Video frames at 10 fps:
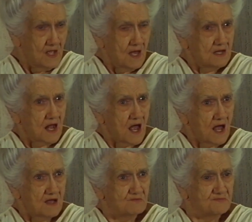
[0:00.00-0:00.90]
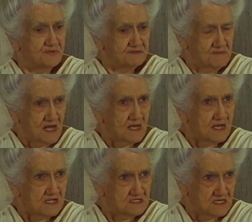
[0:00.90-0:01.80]
And I would put my
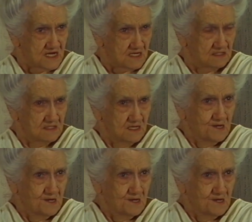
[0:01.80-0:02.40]
head down